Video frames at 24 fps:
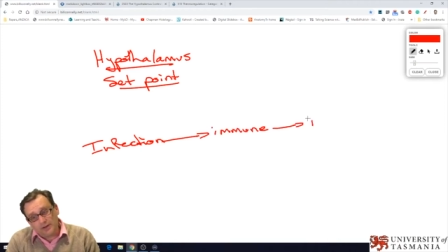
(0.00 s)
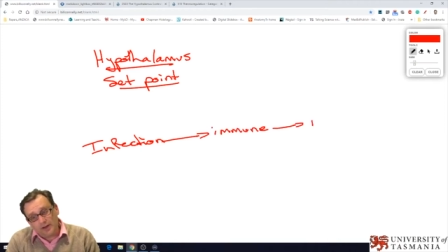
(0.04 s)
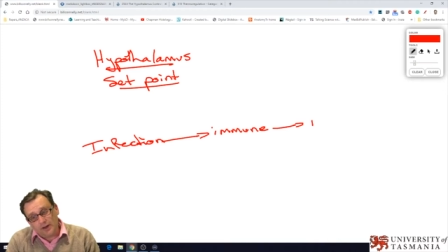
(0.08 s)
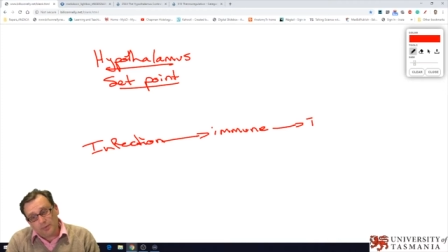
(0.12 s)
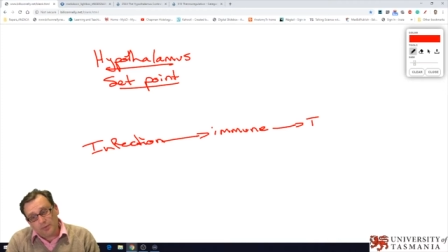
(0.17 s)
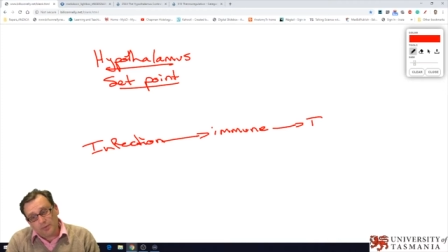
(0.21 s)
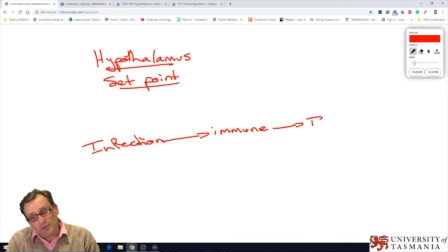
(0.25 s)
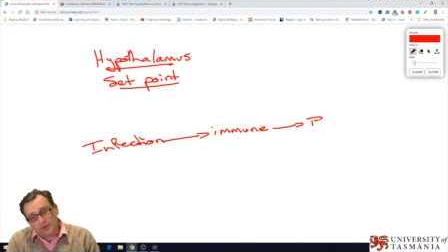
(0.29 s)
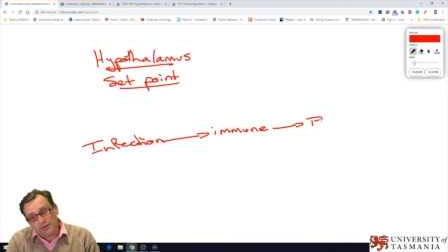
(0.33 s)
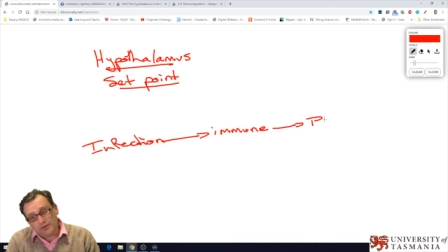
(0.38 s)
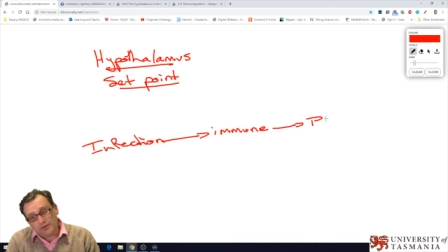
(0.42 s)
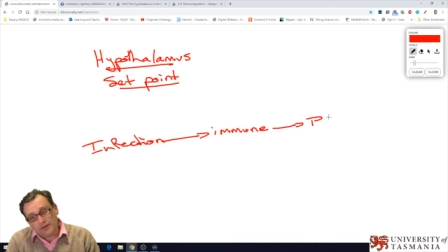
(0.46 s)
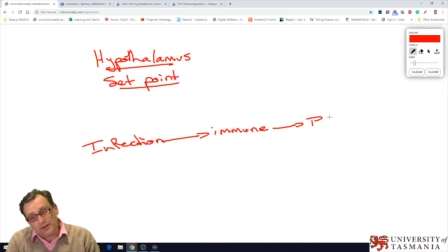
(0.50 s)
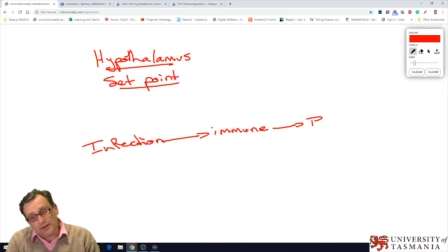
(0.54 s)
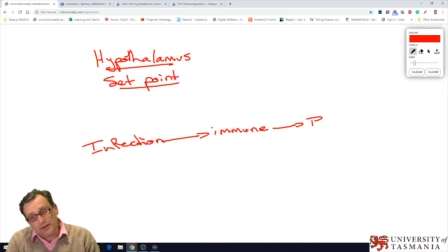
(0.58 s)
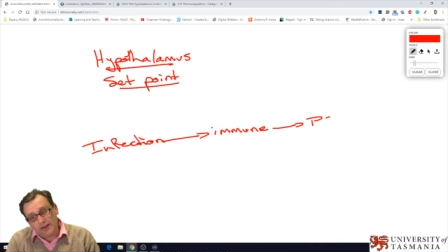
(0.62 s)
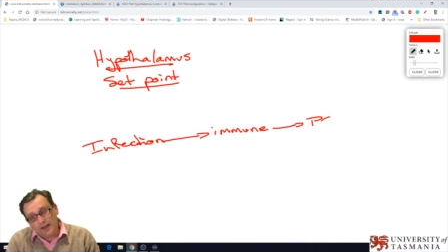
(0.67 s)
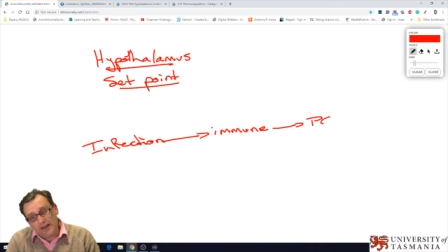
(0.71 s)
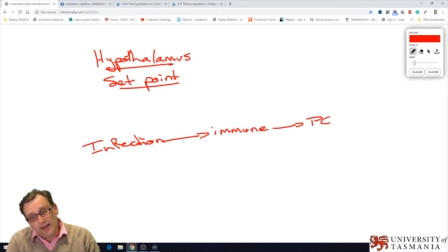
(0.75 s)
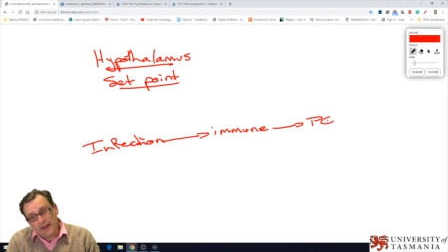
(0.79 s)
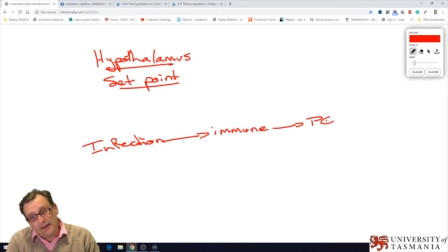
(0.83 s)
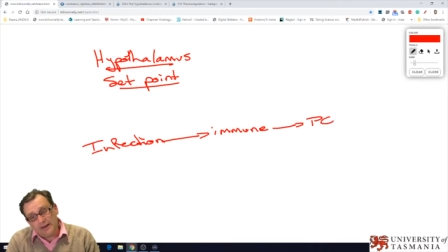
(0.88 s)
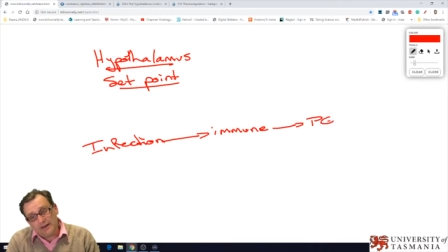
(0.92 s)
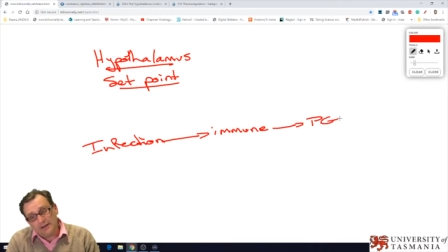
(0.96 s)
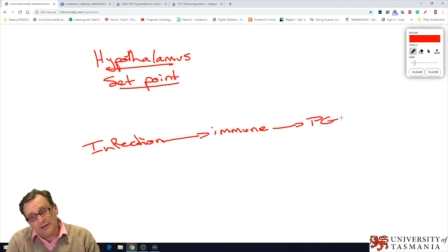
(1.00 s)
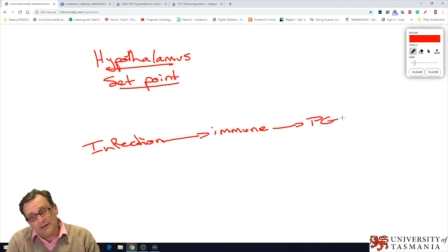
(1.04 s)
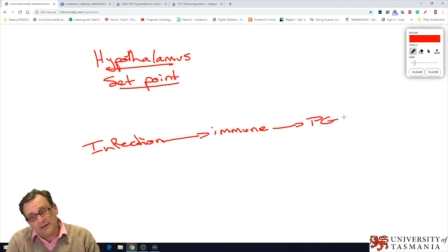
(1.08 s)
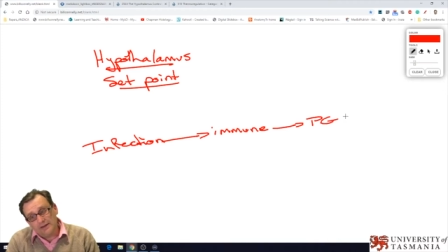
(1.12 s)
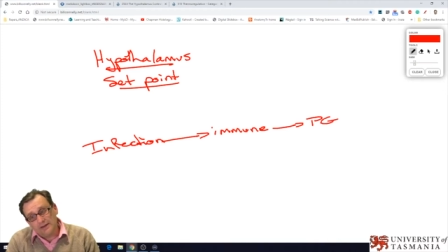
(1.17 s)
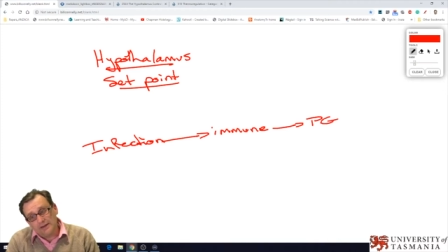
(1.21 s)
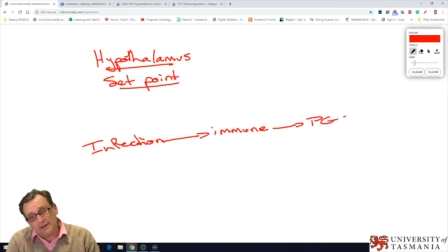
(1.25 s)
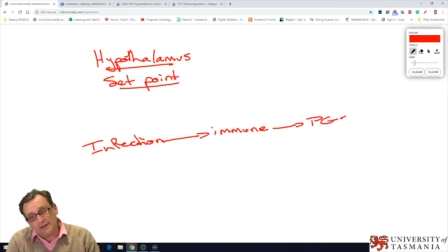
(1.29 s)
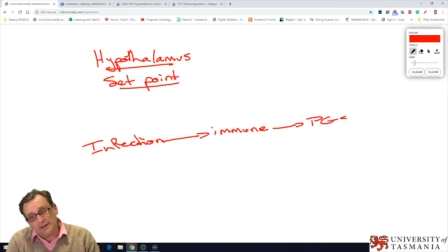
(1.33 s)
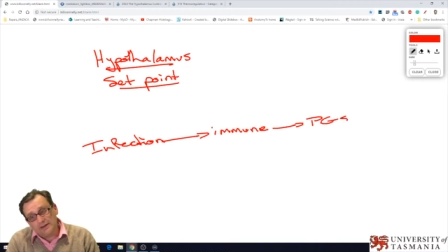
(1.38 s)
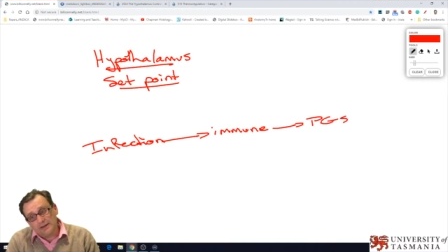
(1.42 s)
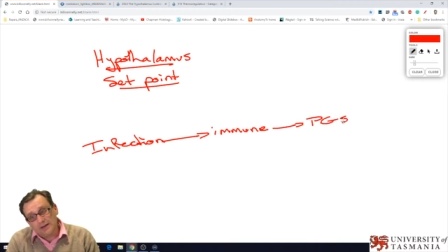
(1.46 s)
of things like
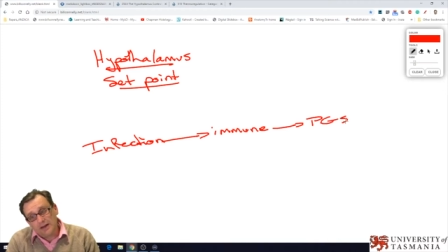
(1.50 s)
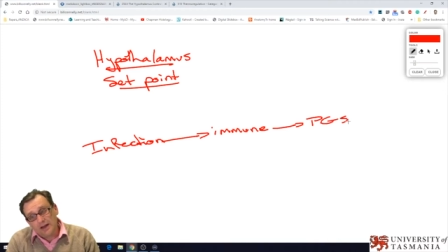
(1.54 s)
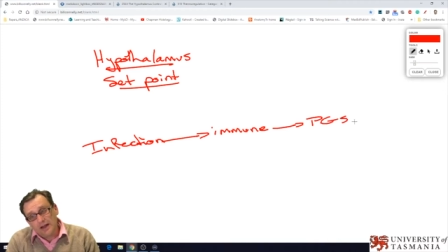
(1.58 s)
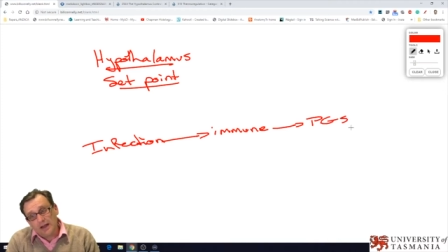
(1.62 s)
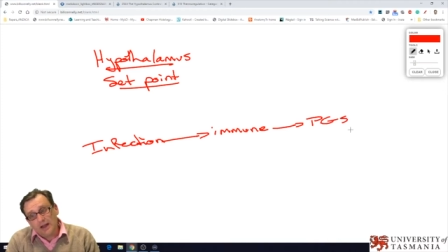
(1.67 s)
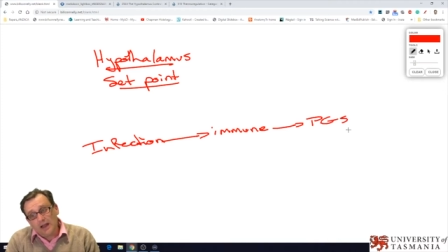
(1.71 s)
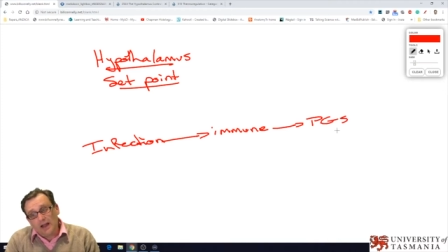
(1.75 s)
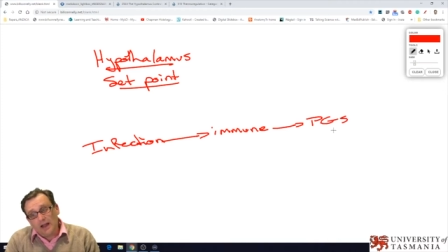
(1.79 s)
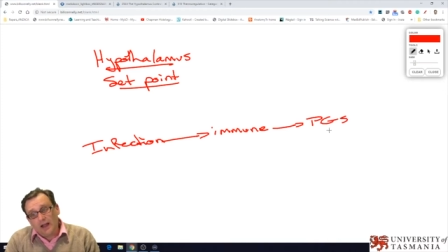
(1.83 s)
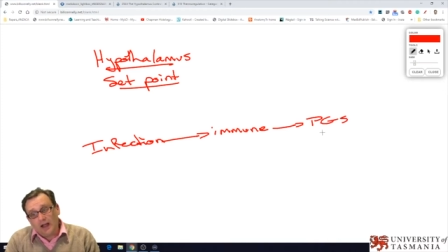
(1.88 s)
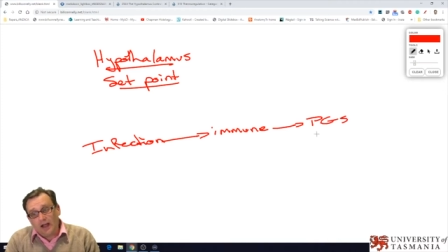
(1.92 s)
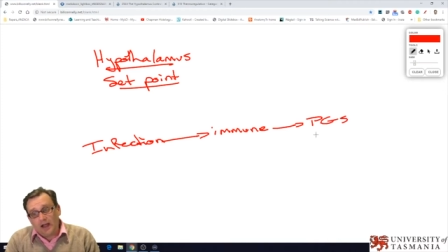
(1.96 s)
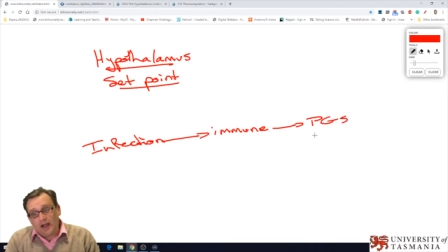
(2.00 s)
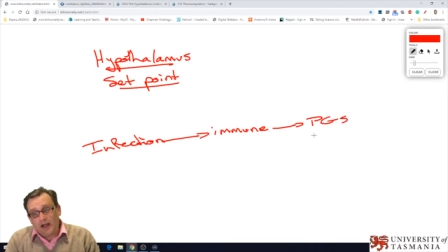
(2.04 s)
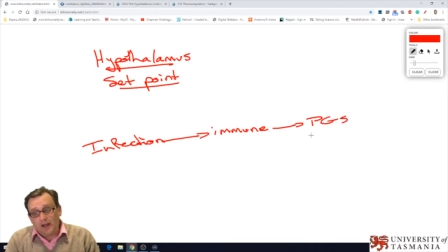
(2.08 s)
prostaglandins